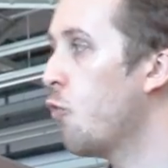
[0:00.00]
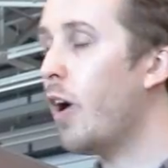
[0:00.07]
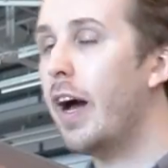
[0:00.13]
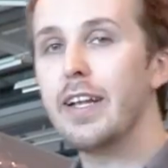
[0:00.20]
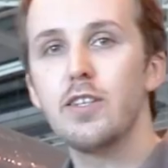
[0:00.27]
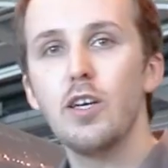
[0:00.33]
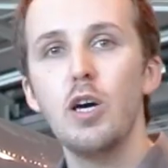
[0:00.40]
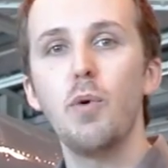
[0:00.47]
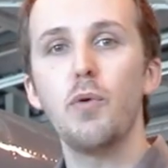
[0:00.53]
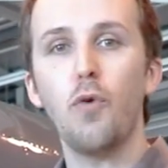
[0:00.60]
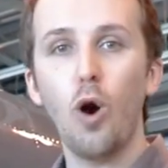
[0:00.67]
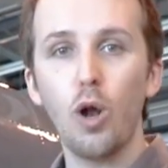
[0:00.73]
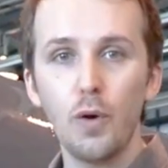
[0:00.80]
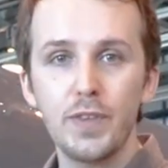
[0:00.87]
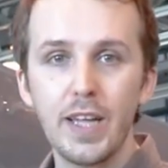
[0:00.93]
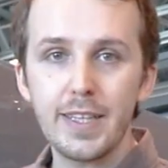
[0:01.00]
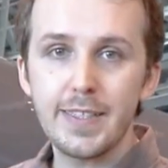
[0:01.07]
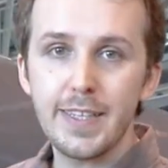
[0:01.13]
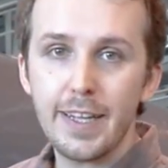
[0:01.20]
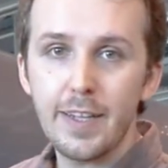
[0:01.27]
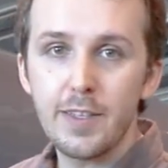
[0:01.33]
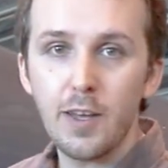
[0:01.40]
Right, with all of that
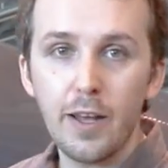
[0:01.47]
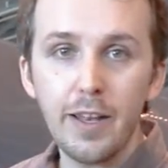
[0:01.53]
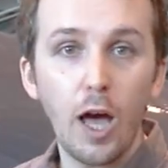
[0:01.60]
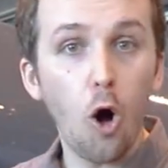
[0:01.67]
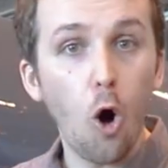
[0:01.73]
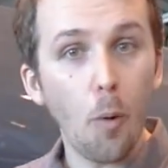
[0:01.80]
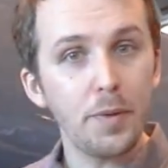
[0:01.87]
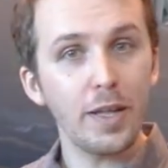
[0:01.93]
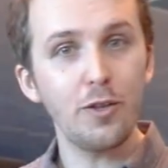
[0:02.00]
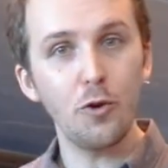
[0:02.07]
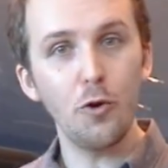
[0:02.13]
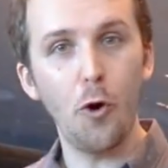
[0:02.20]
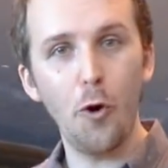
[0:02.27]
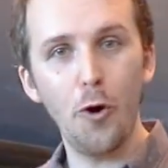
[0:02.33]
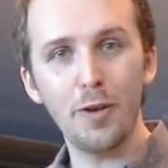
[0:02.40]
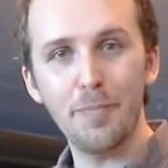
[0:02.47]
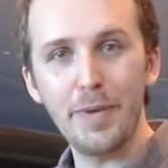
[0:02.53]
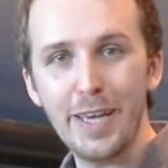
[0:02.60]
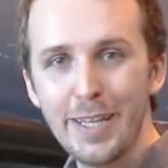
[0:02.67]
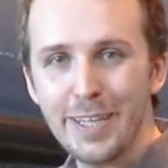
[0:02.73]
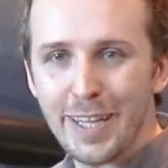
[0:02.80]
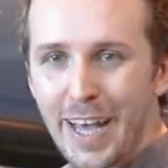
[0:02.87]
said and done, I hope that you heard
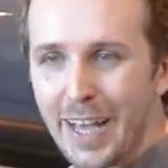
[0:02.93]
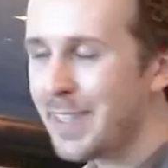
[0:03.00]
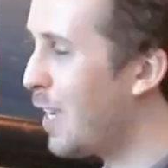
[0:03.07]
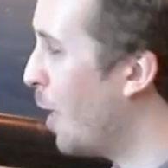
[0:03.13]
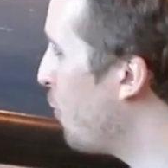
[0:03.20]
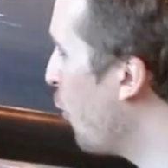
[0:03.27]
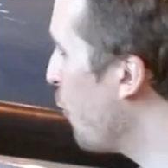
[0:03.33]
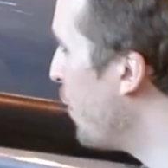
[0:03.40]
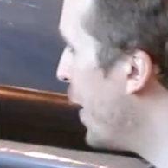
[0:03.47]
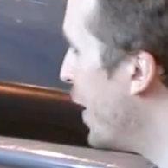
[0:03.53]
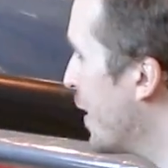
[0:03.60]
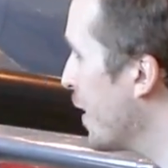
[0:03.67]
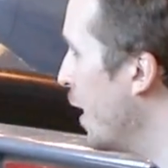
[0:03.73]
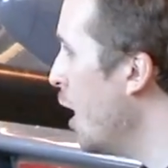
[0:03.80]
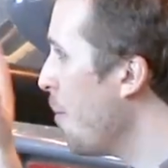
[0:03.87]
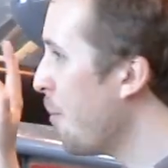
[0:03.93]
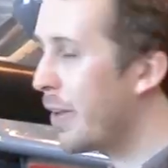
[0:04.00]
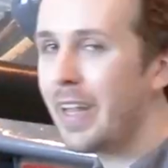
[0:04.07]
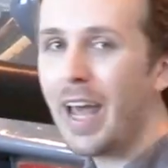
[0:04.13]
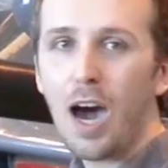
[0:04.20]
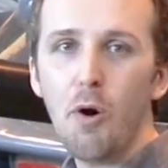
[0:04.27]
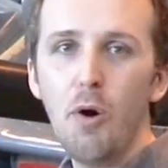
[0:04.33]
me in the last couple of minutes,
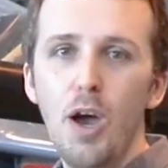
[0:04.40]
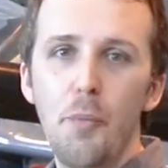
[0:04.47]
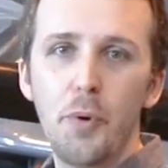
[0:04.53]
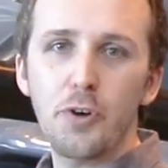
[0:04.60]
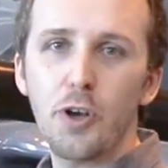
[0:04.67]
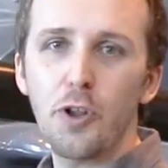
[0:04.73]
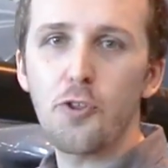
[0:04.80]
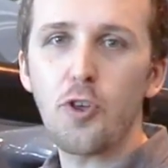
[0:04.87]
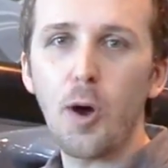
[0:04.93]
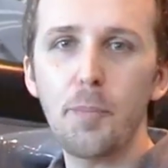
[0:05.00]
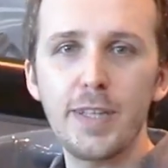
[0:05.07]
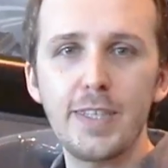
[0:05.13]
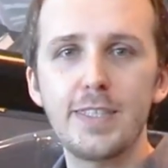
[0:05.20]
but now we're gonna jump